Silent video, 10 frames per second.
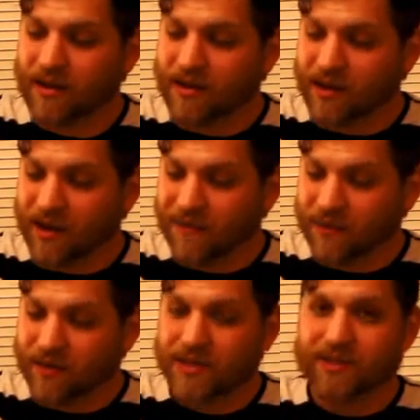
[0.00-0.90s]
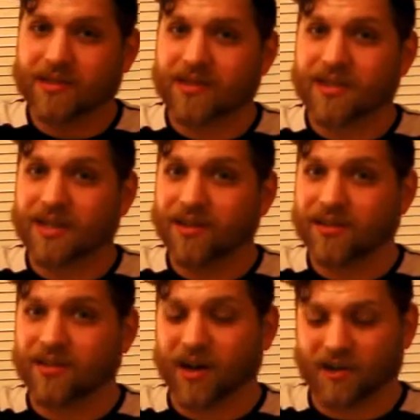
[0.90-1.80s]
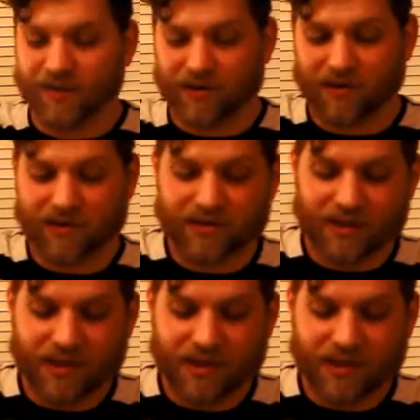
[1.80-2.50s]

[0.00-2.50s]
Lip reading: You got it for Christmas. The stickers are not even used.